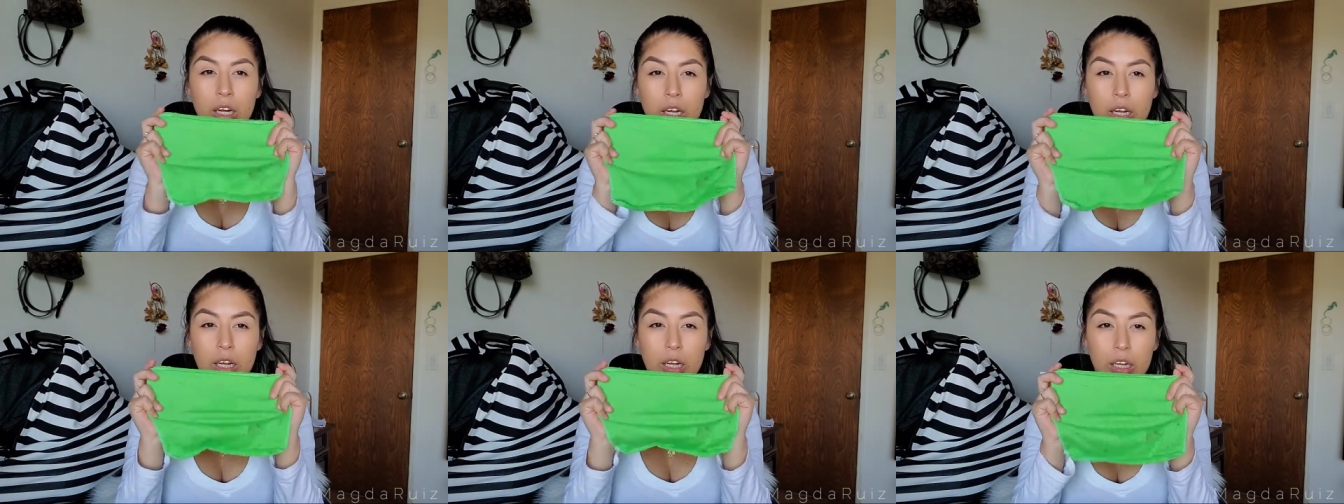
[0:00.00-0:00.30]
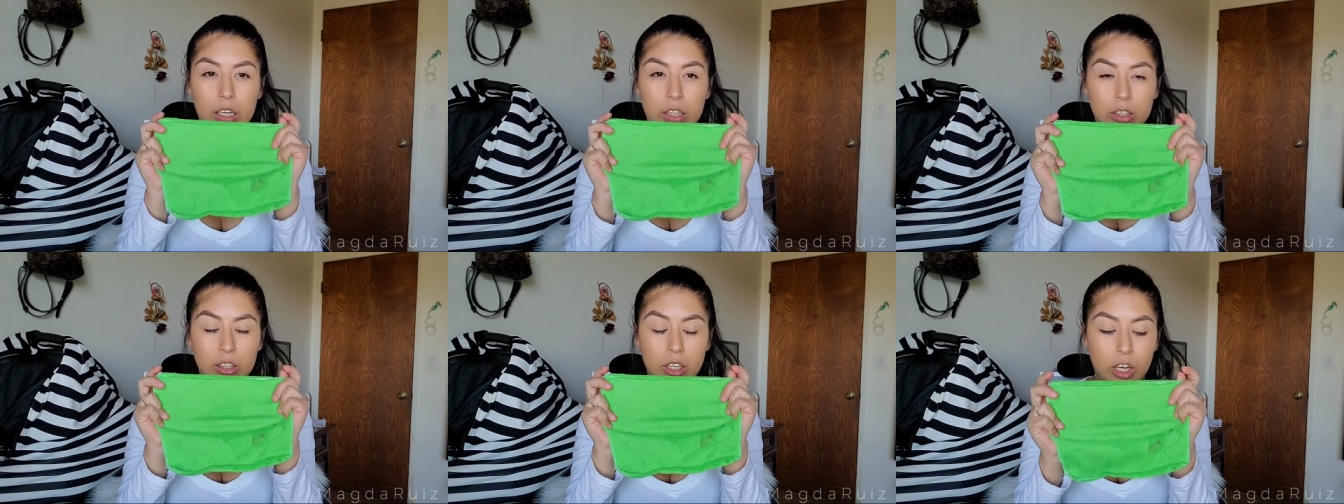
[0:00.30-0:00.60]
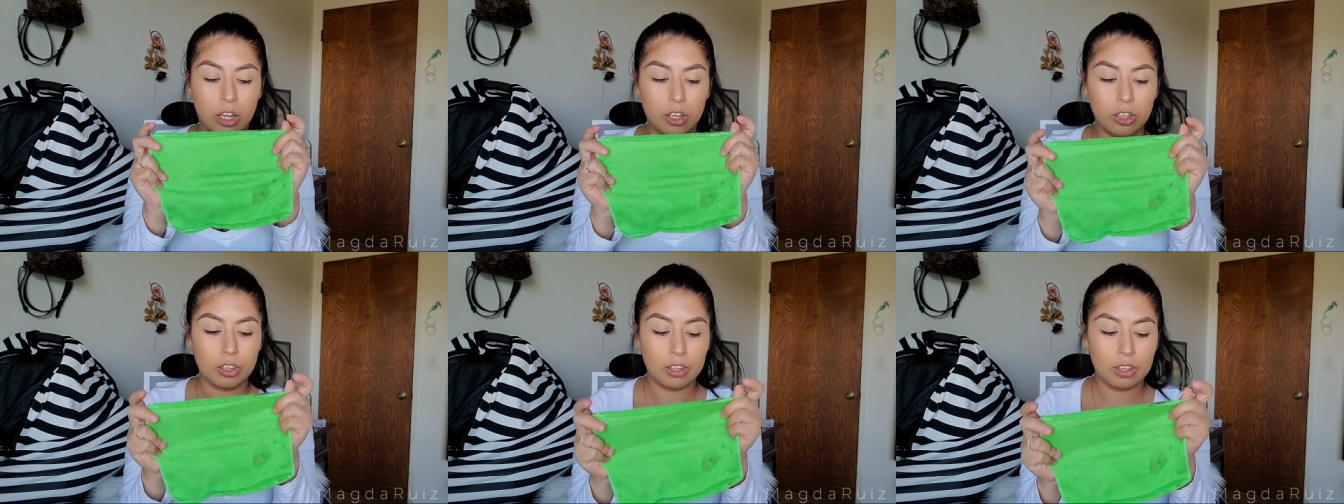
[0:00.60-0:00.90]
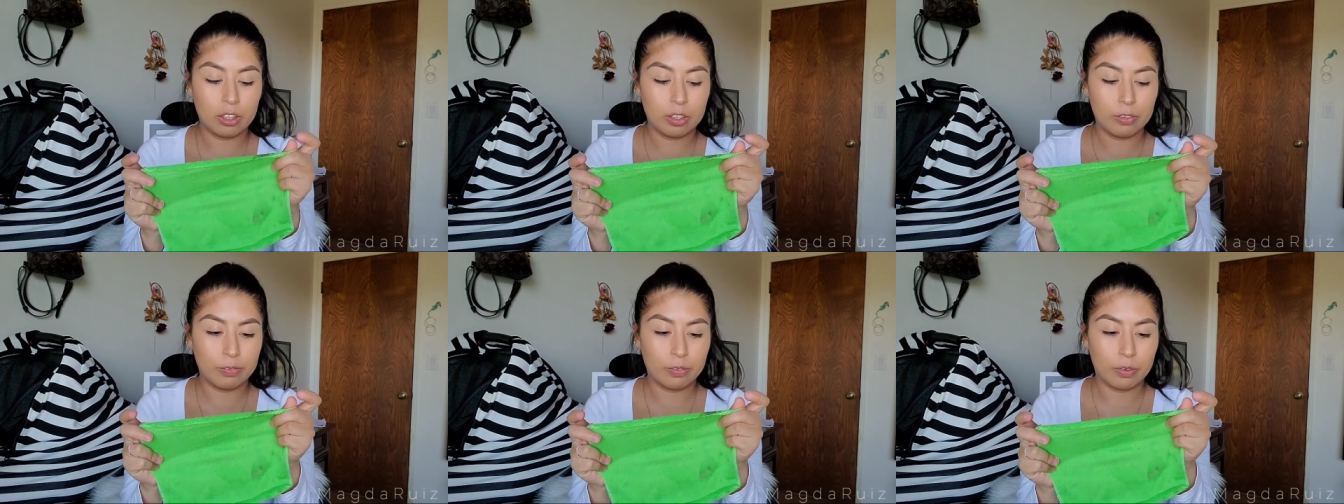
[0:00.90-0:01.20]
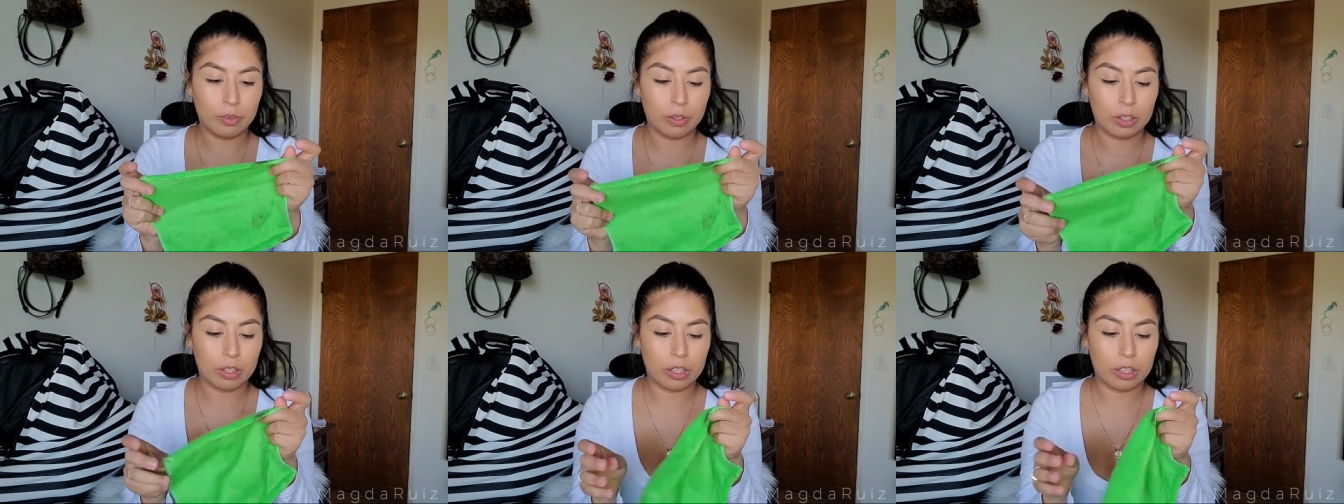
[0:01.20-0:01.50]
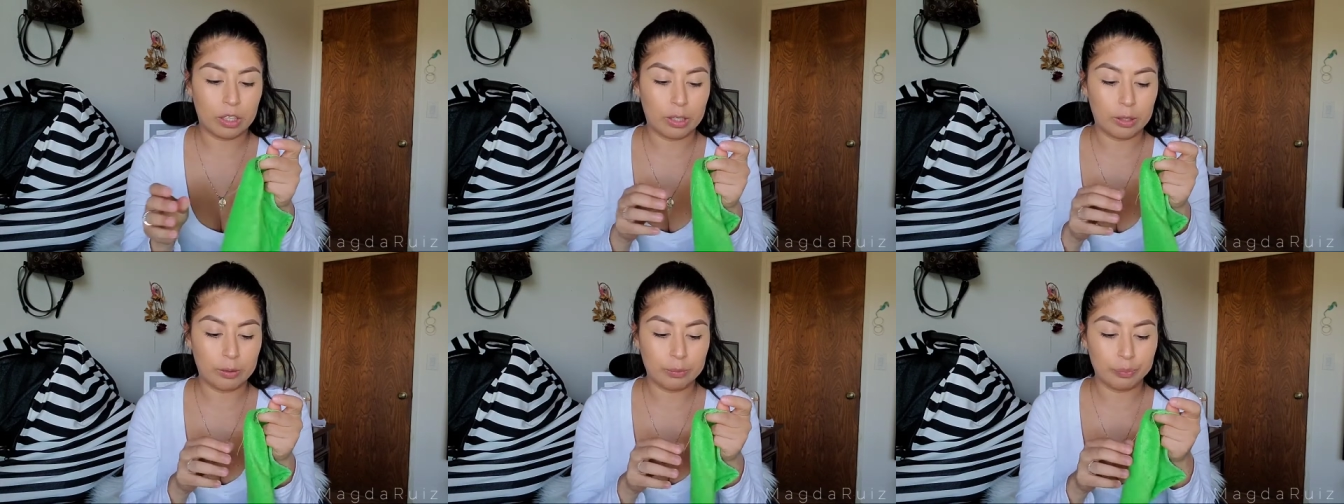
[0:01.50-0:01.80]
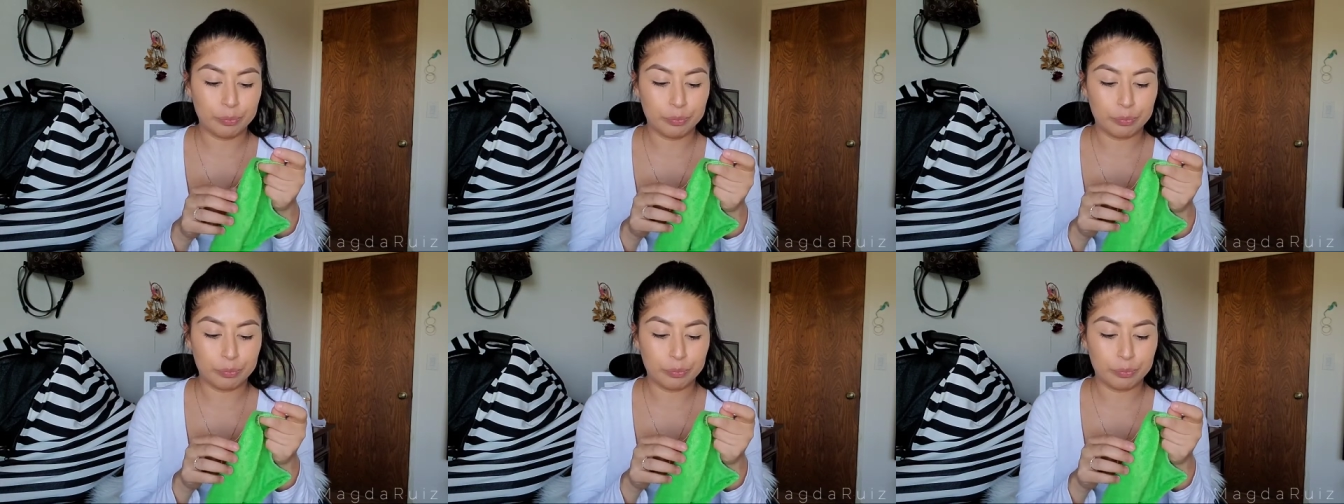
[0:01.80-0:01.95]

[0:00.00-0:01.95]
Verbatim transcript: A cloth for